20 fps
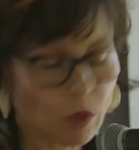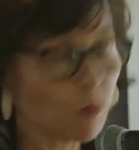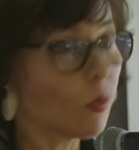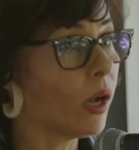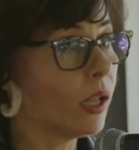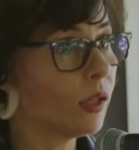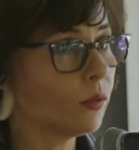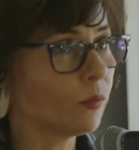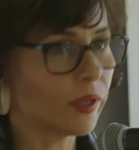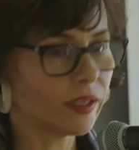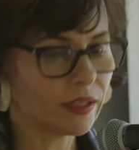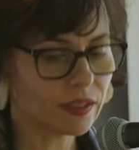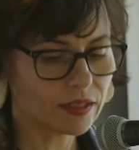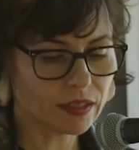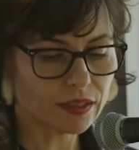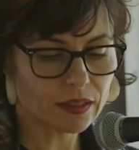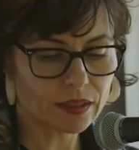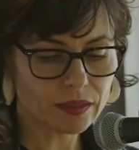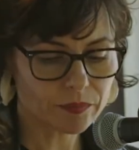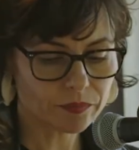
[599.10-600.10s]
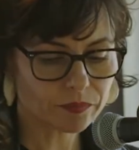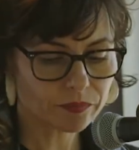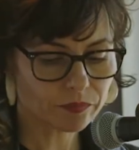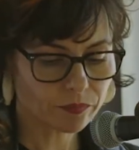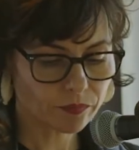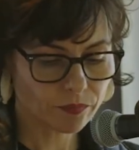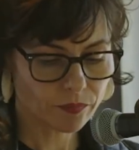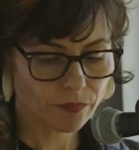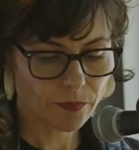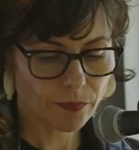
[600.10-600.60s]
Wild wasting.
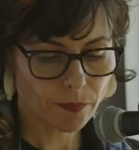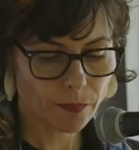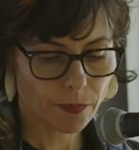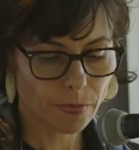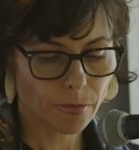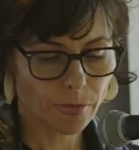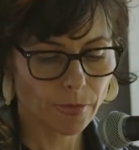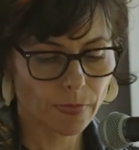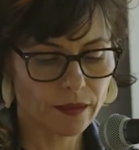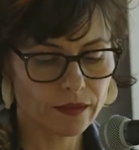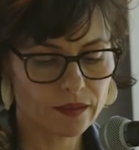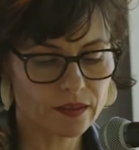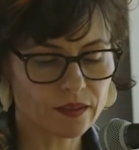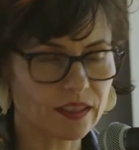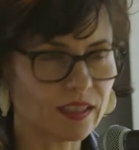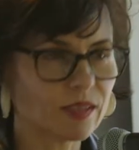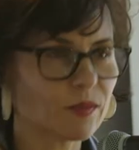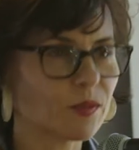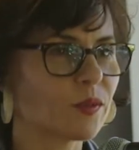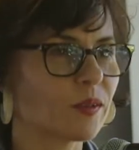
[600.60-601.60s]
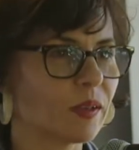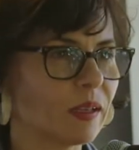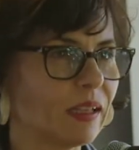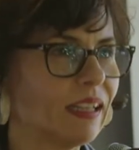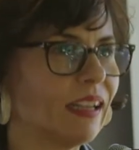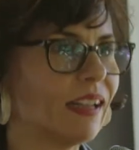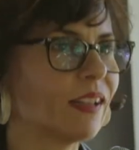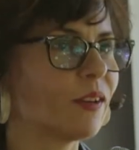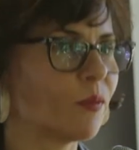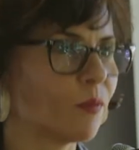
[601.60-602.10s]
So this was,
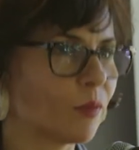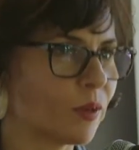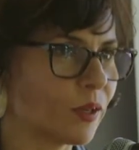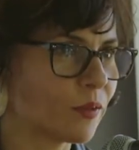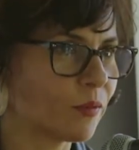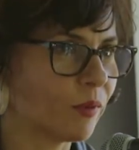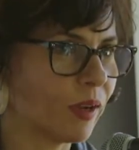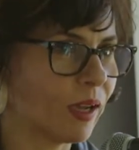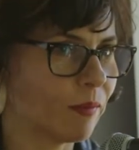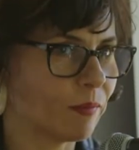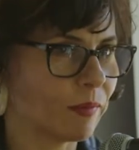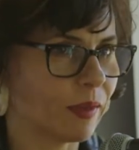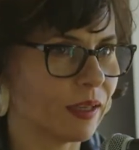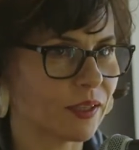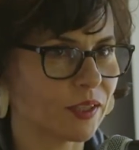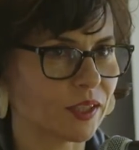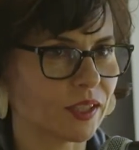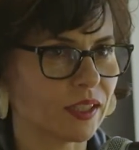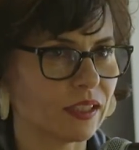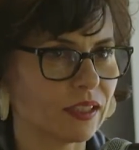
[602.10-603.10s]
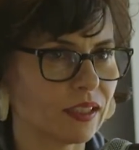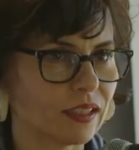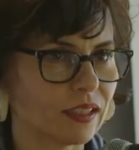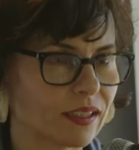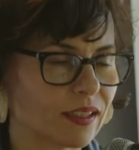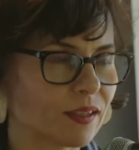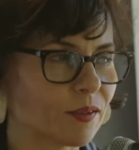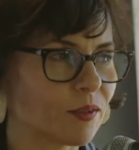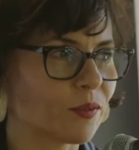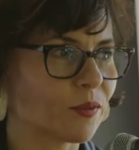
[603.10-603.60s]
in other words, why I'm mentioning
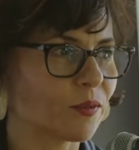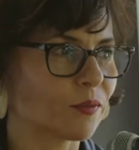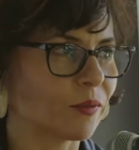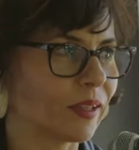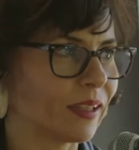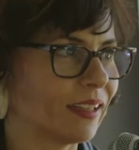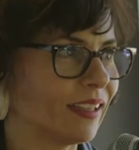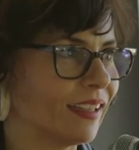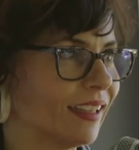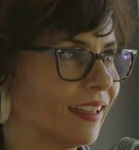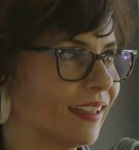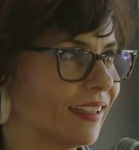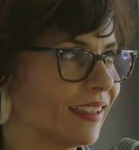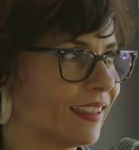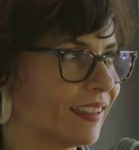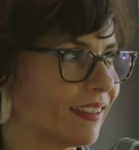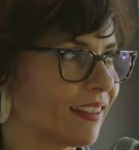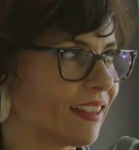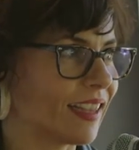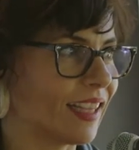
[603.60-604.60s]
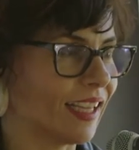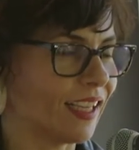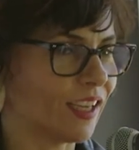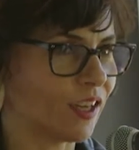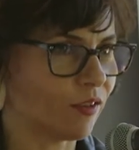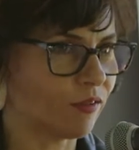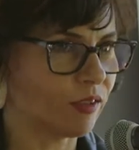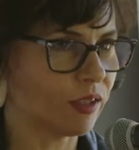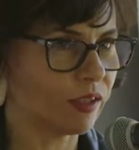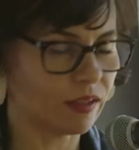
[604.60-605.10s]
This was written in the thick
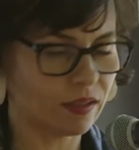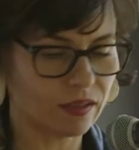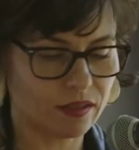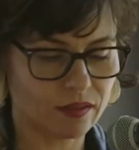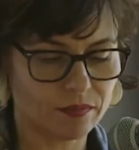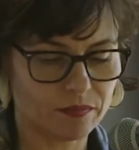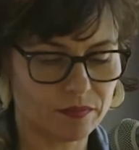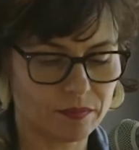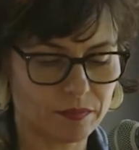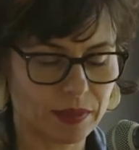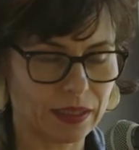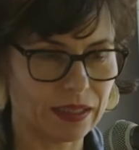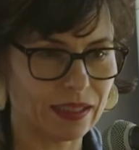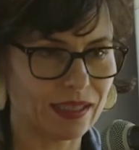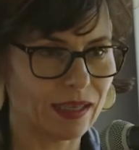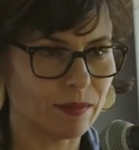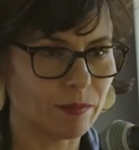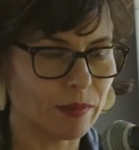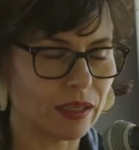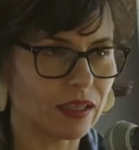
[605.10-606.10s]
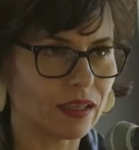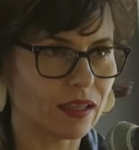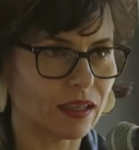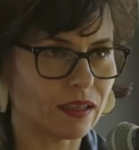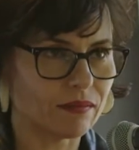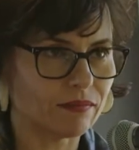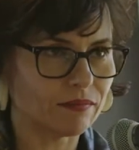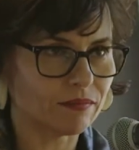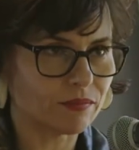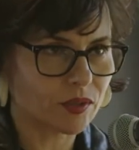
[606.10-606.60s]
of the pandemic
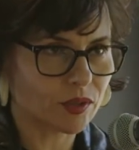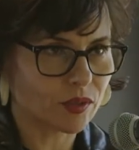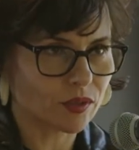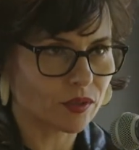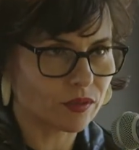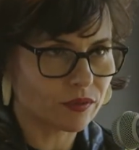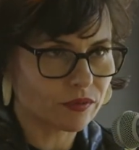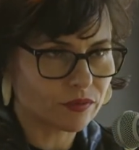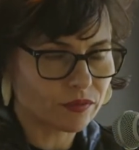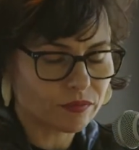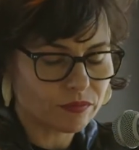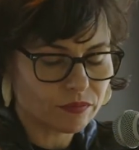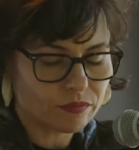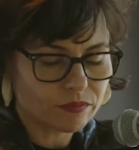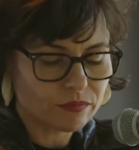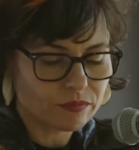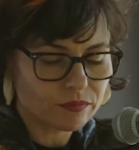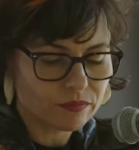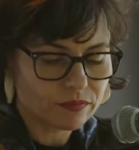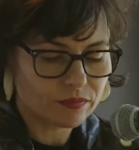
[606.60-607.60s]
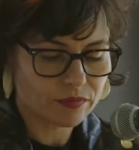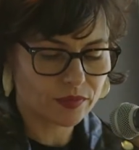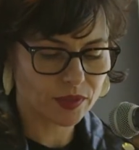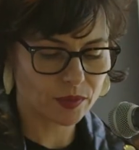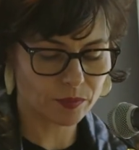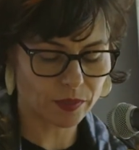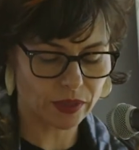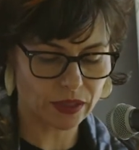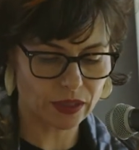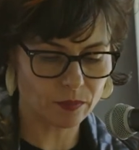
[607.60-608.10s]
and sort of
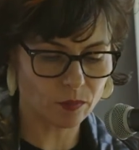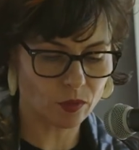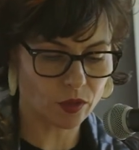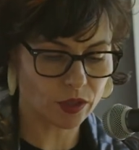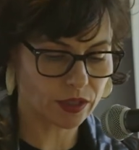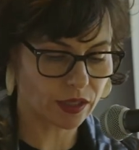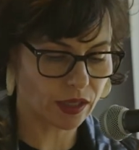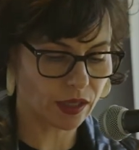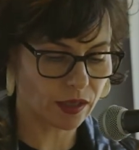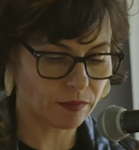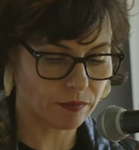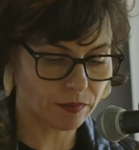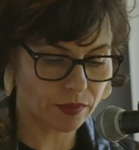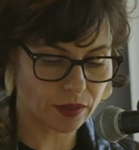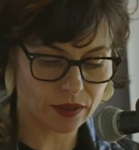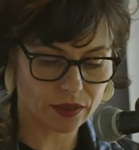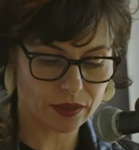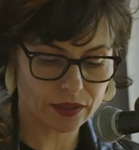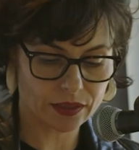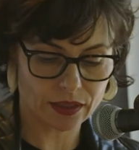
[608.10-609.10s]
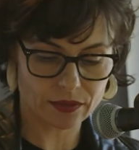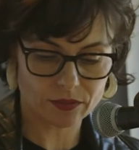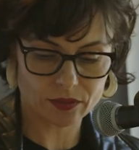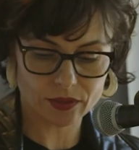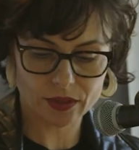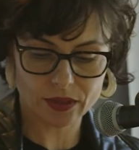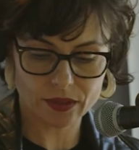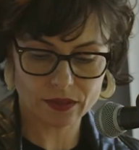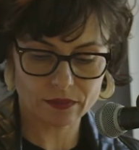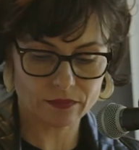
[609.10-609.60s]
spending more time by ourselves
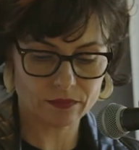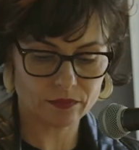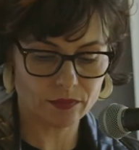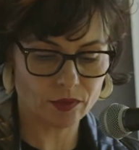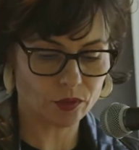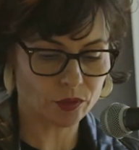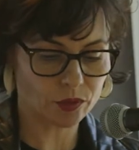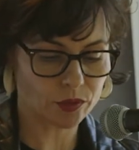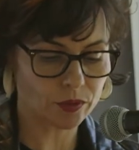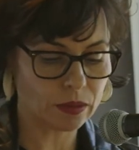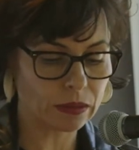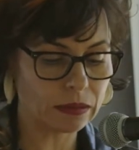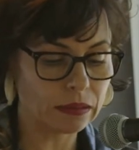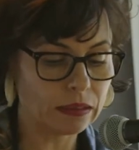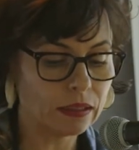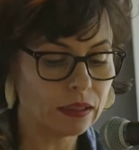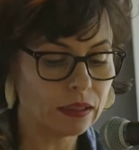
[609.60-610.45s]
than usual.